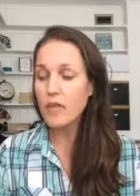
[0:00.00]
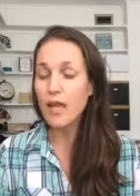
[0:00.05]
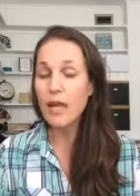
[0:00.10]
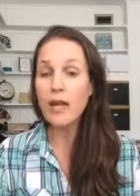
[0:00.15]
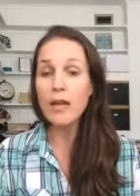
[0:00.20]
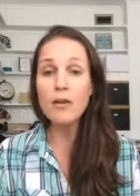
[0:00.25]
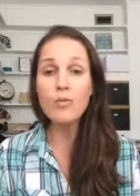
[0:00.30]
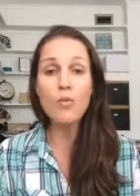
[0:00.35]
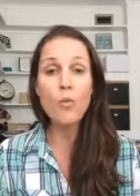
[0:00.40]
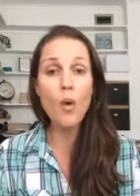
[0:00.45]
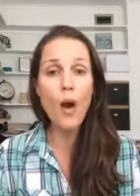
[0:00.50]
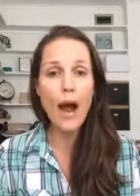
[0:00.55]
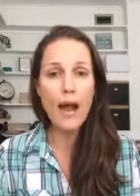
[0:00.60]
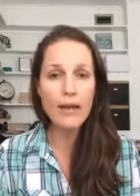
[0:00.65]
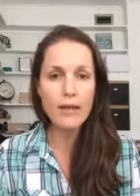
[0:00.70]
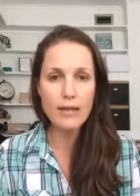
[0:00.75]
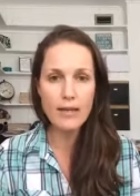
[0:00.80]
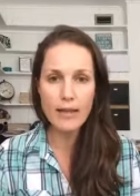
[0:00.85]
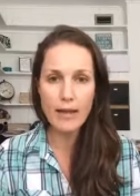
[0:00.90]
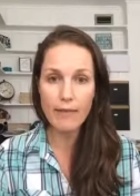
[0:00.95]
And why
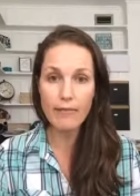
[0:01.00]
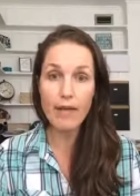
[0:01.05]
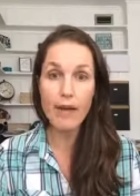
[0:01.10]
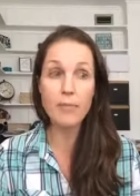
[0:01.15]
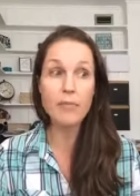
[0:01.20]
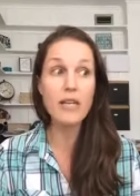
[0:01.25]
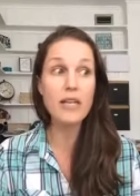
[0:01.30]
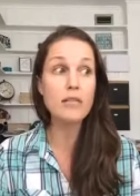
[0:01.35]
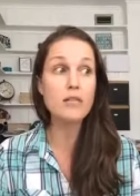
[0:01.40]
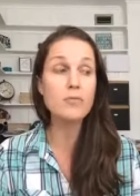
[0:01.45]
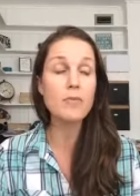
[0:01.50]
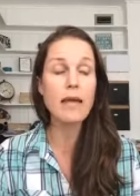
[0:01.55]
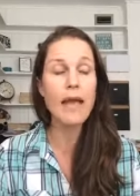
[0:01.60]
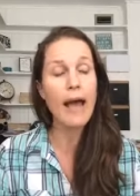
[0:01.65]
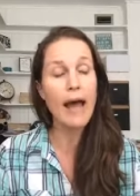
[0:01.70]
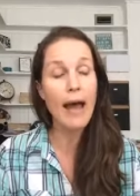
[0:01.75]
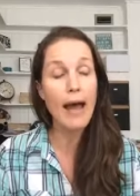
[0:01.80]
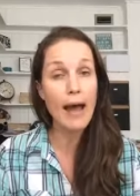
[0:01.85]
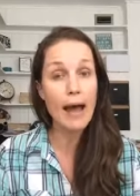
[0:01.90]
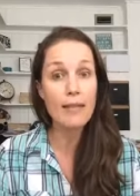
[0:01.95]
did he have that? Because we
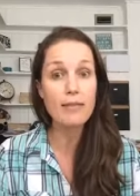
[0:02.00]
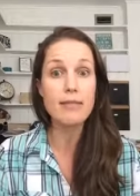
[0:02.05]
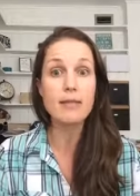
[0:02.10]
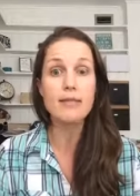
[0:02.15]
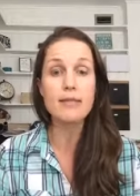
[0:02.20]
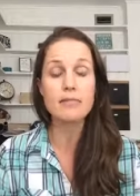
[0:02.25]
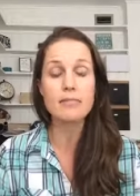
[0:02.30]
had these